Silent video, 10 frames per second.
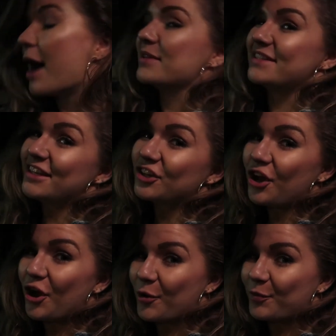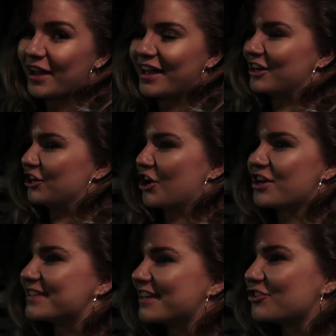I'm a city girl, but
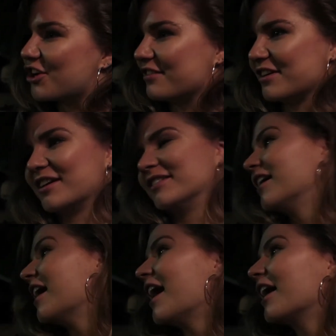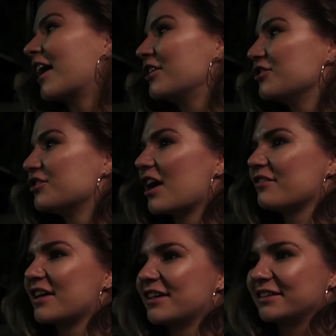not a city driver. Country
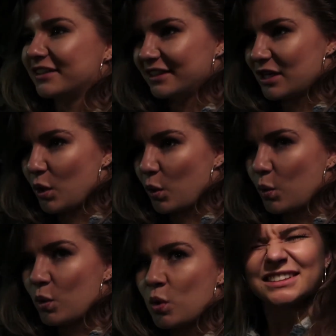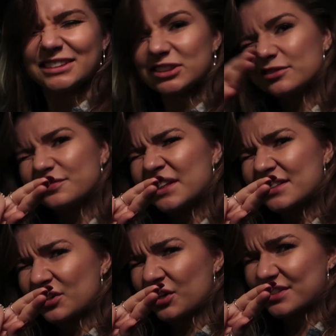driver.
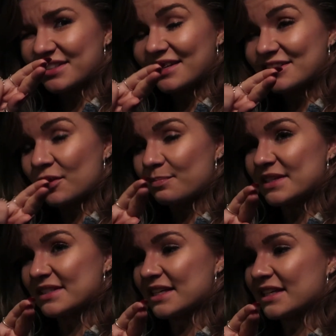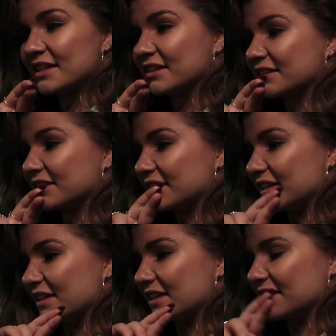Fingers crossed that it's not busy.
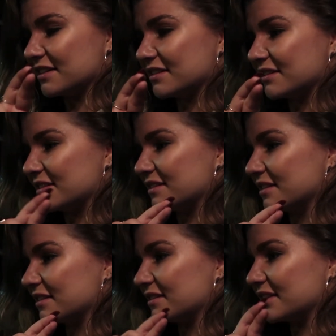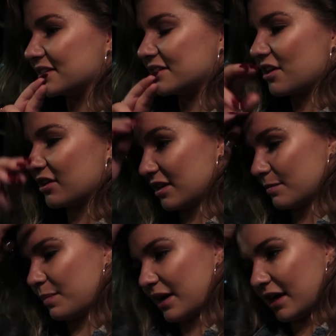It is six
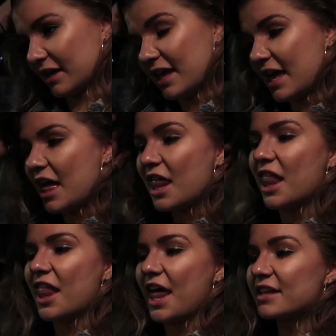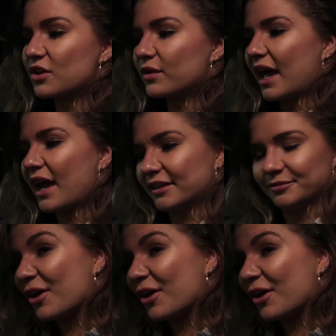thirty, but that's okay.